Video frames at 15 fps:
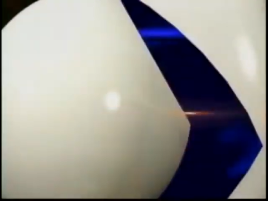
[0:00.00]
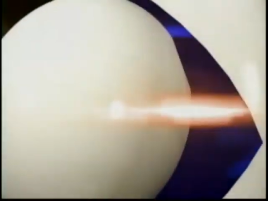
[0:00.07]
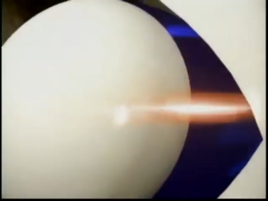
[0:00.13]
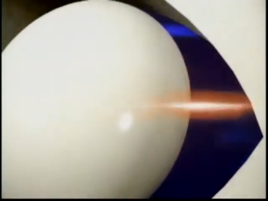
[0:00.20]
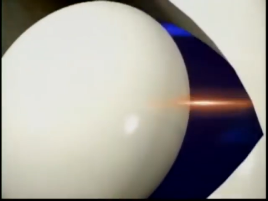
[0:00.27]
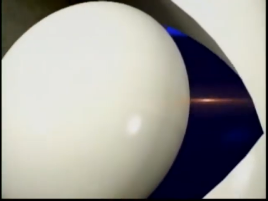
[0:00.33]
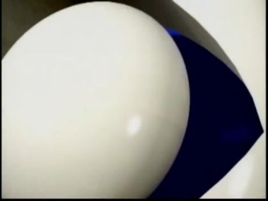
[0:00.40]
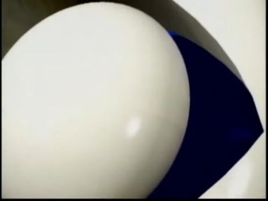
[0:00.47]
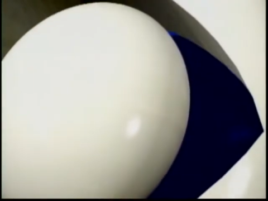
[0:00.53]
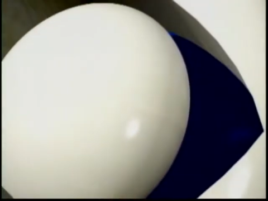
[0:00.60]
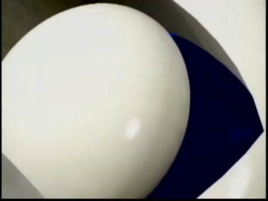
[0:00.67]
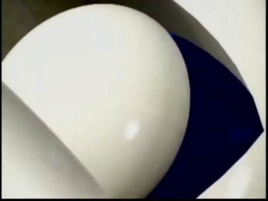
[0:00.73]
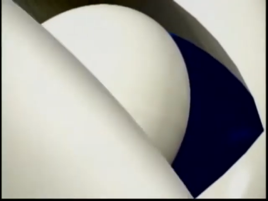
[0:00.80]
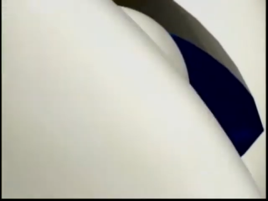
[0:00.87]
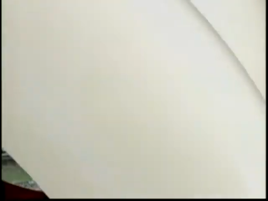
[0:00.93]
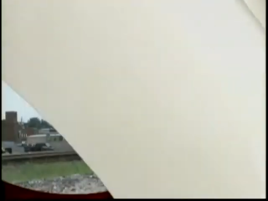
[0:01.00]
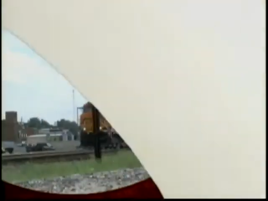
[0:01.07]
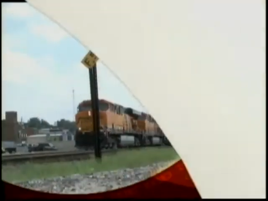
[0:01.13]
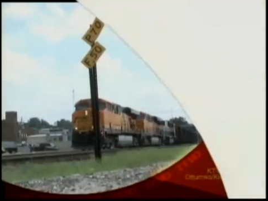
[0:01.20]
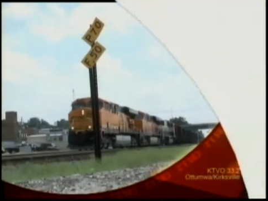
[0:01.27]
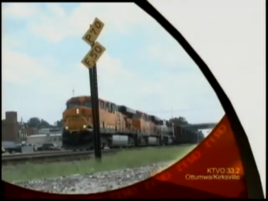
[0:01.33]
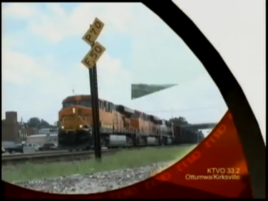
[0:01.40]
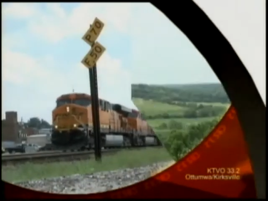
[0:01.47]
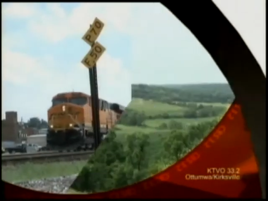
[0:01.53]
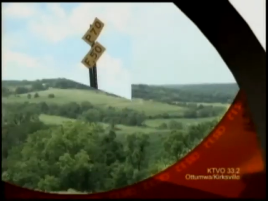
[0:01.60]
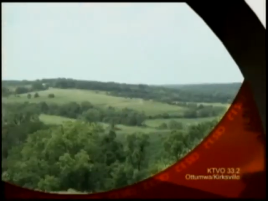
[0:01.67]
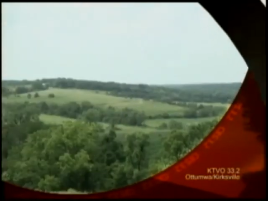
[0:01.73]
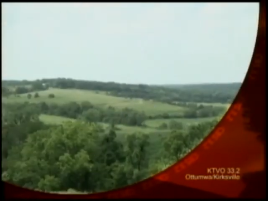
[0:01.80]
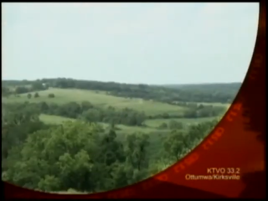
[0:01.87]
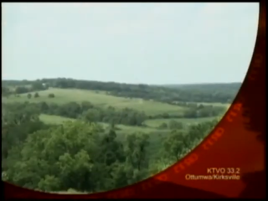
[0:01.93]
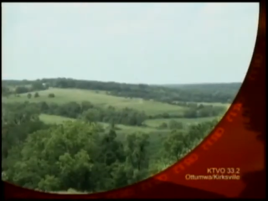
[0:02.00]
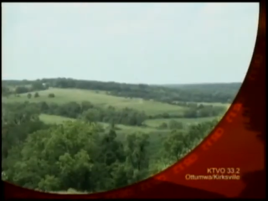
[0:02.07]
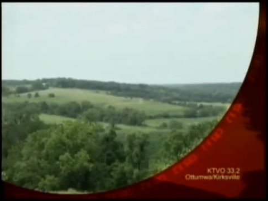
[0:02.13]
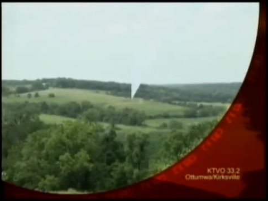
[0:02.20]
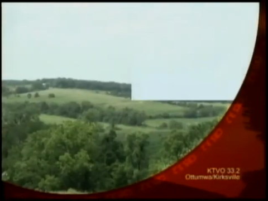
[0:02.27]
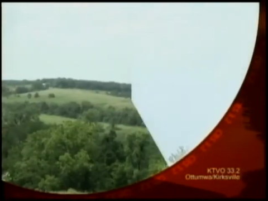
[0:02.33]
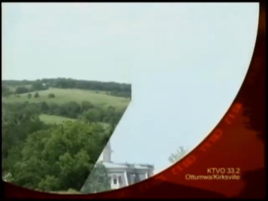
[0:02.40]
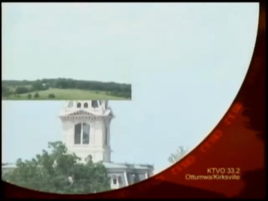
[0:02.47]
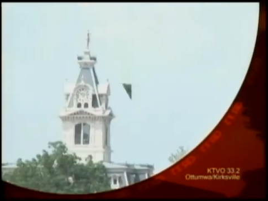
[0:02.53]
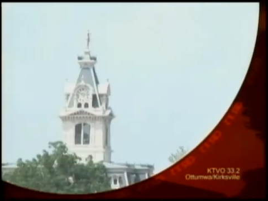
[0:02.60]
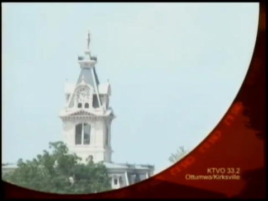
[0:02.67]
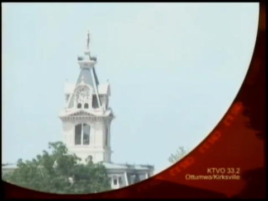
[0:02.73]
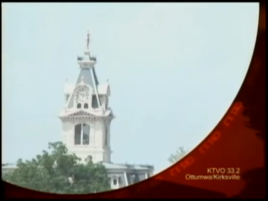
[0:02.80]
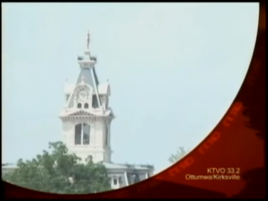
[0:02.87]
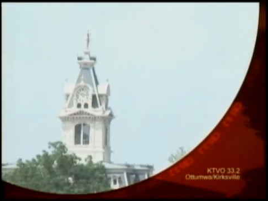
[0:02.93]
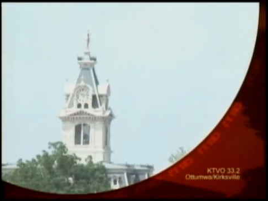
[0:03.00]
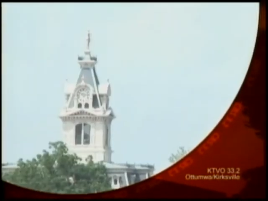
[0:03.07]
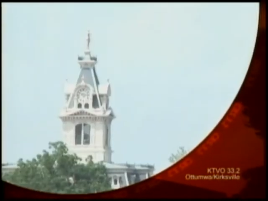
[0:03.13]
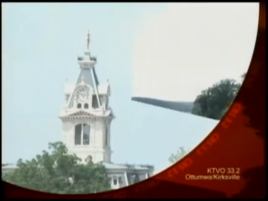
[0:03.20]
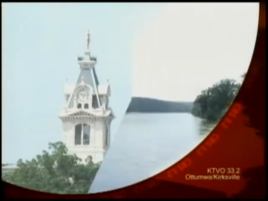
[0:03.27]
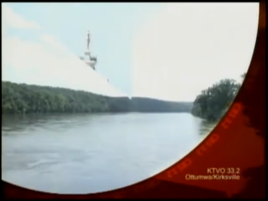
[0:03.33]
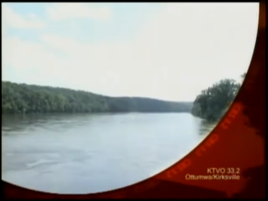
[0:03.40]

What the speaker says: (no speaker visible)